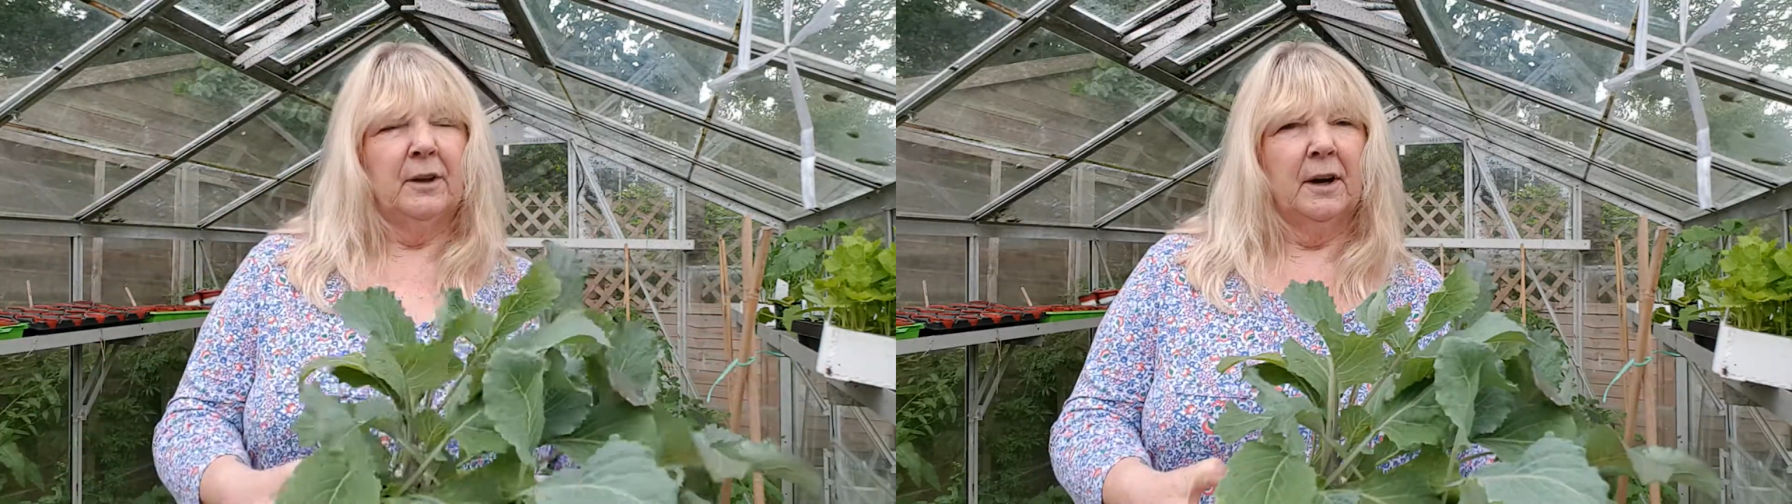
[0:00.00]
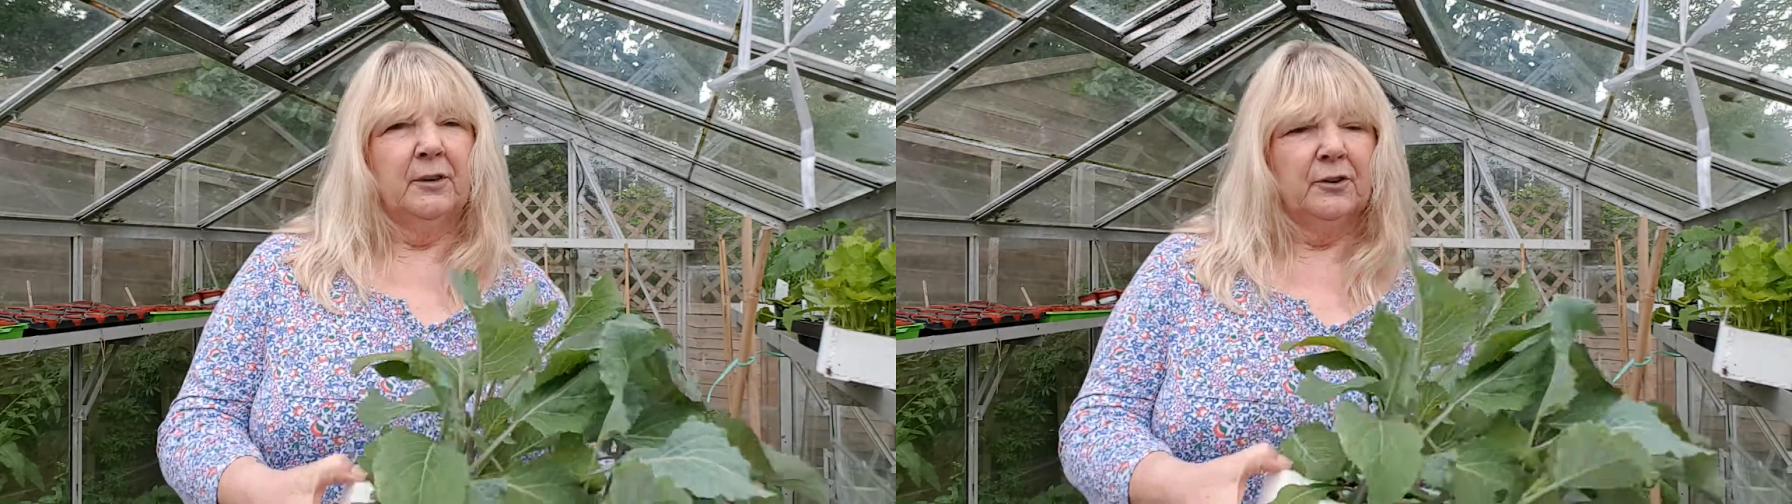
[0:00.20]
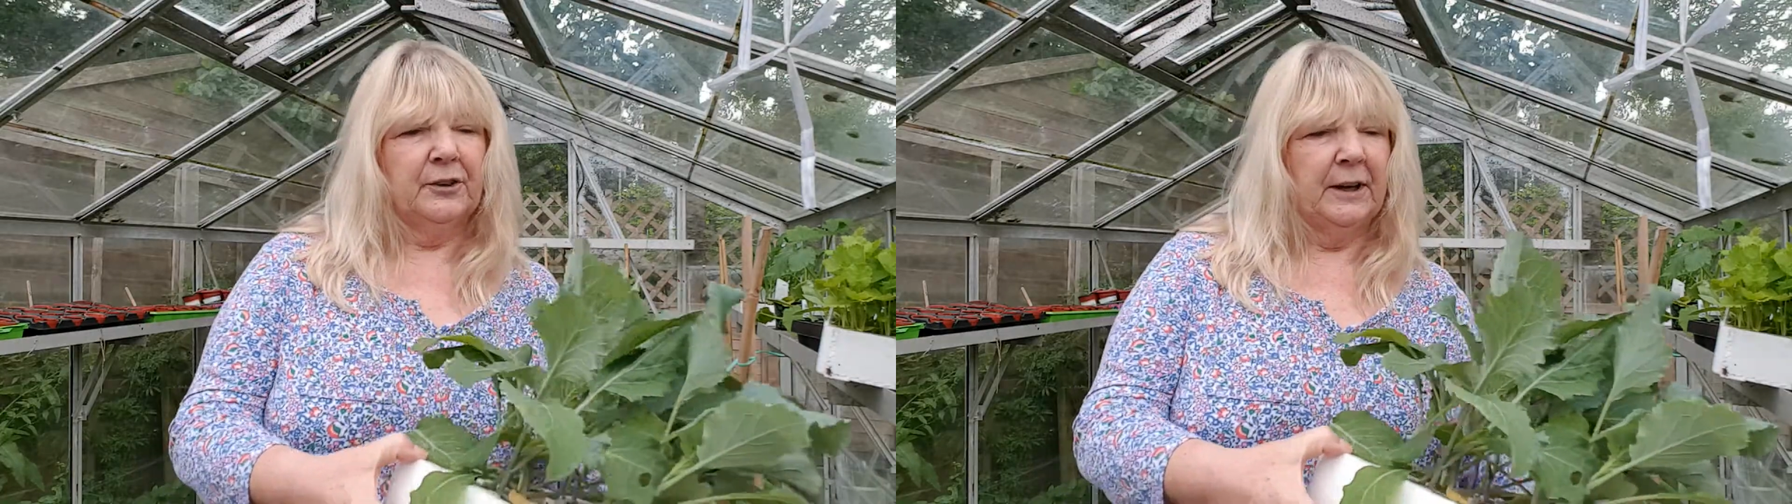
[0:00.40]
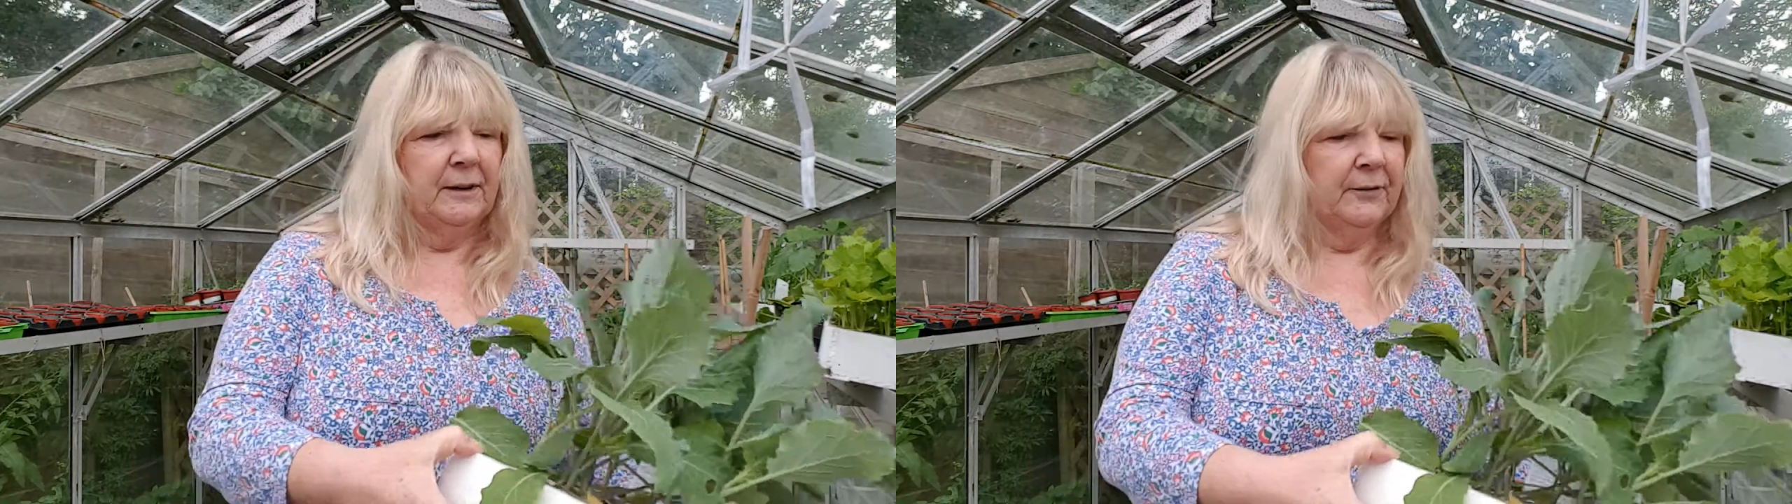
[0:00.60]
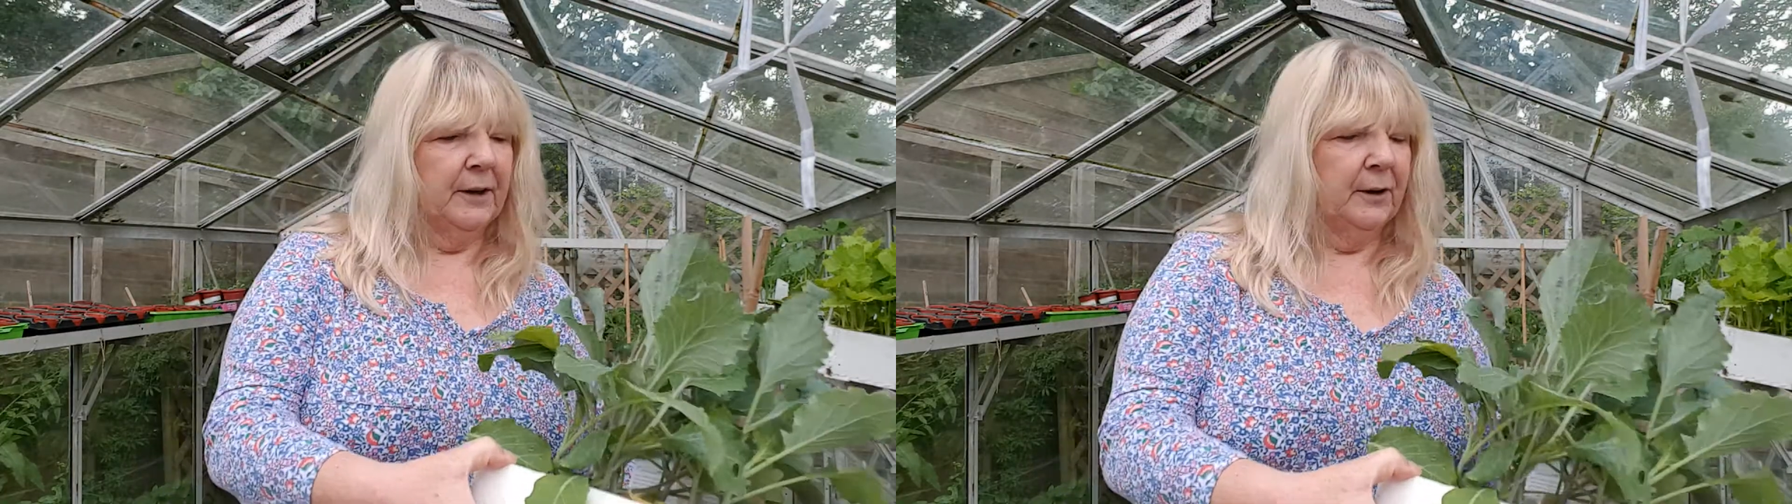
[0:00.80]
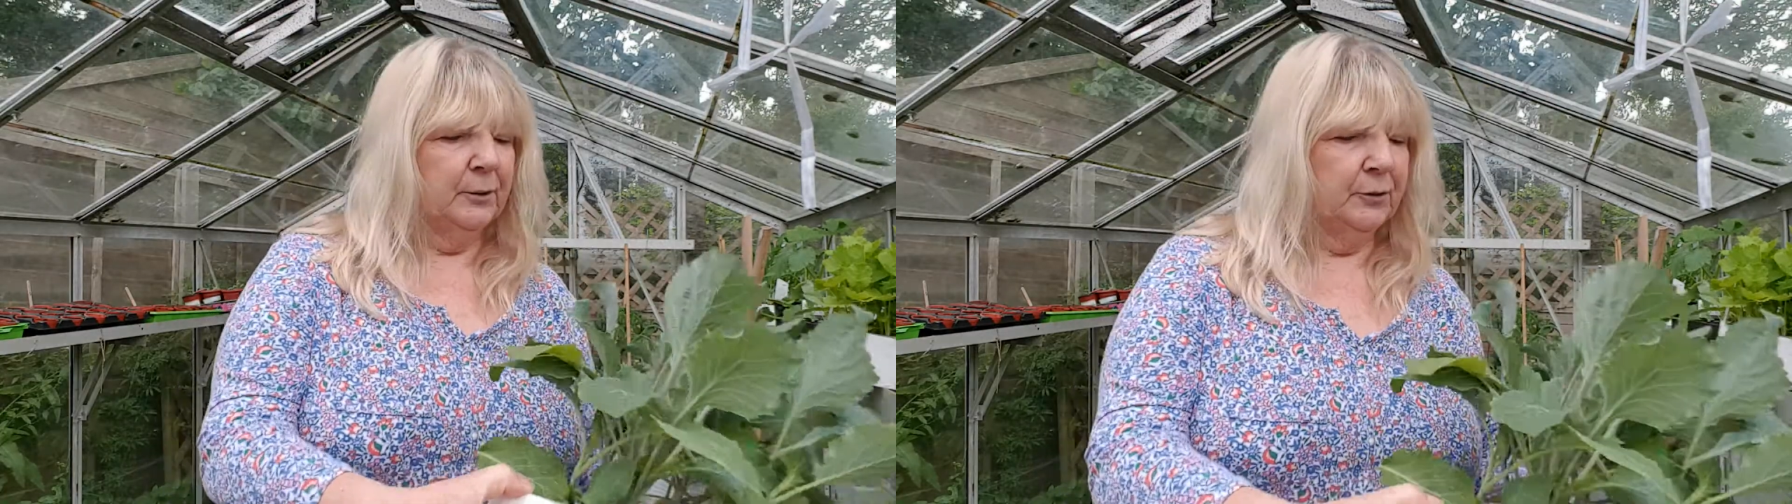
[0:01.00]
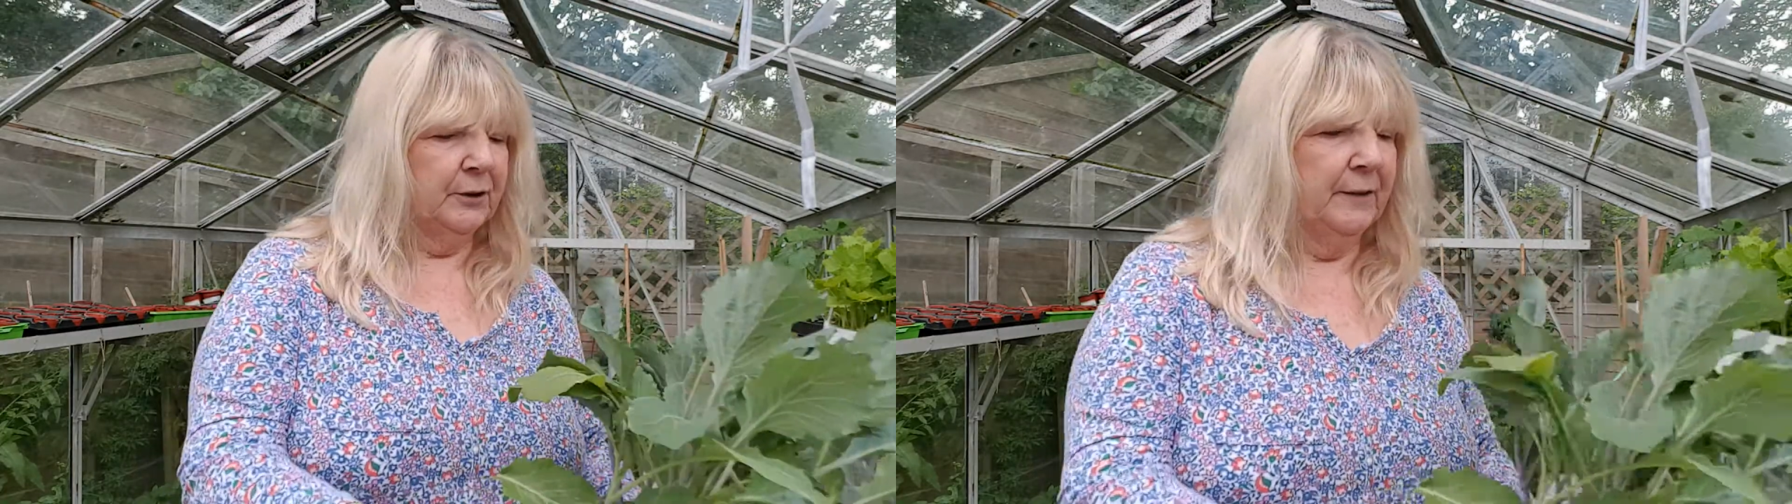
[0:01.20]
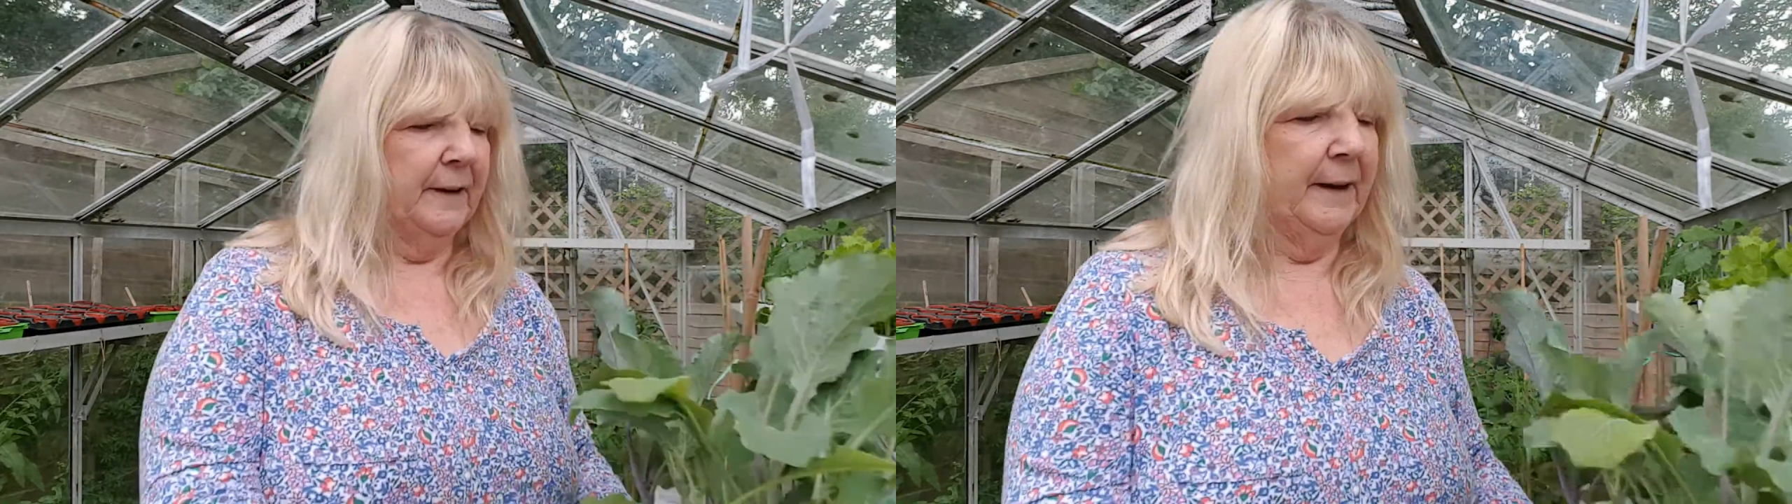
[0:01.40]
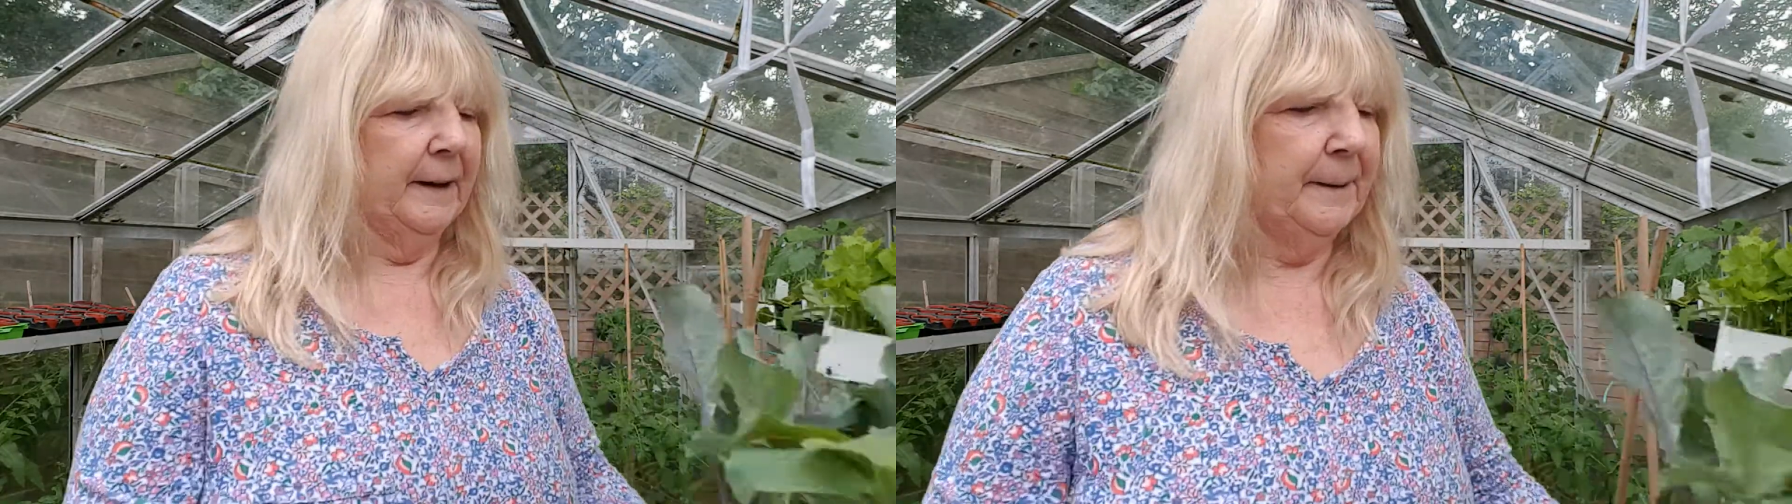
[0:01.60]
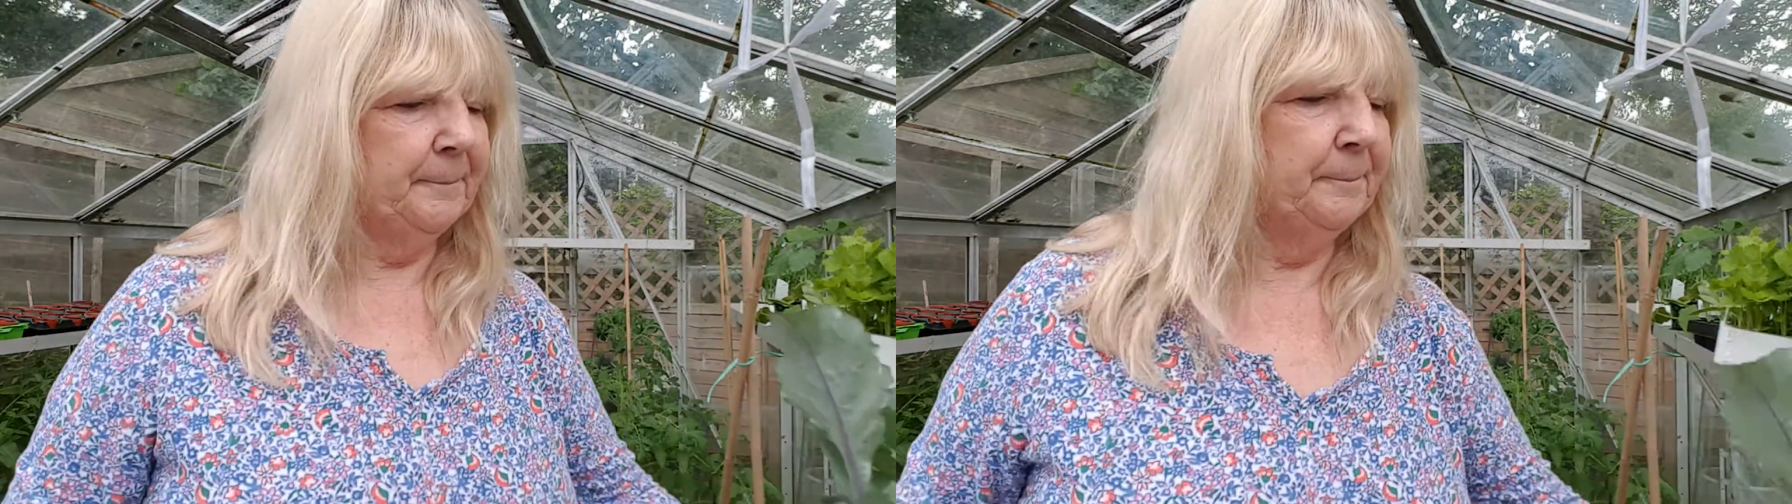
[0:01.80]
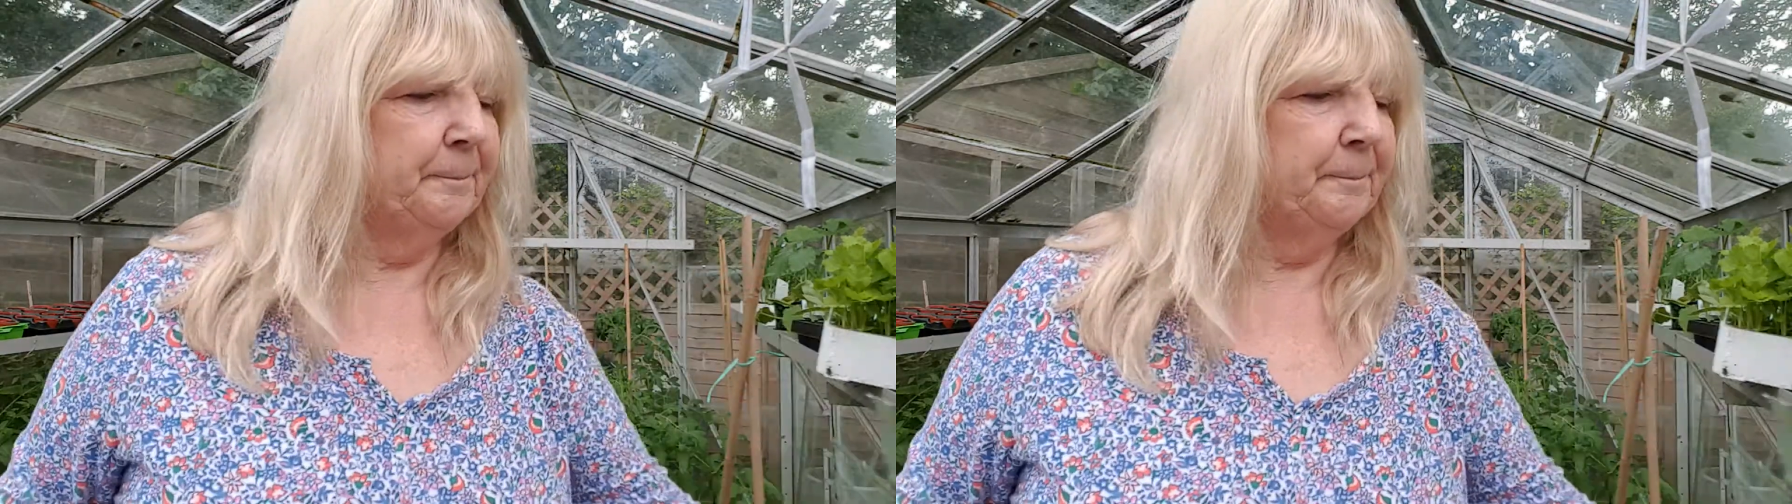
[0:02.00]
9 or 10 of those in there.